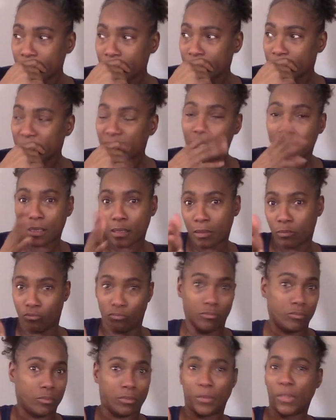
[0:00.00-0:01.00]
Because,
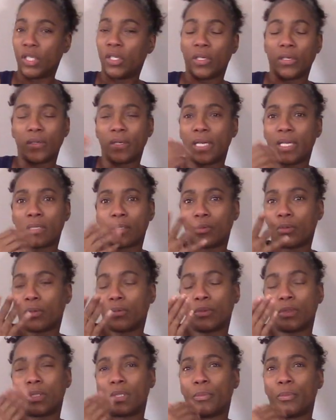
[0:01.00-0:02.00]
you know, that's what
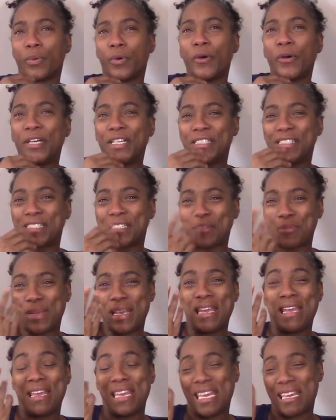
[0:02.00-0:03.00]
was important to
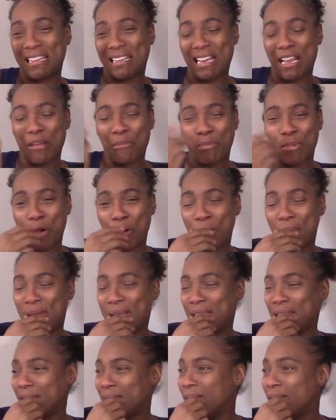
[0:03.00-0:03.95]
me at that moment.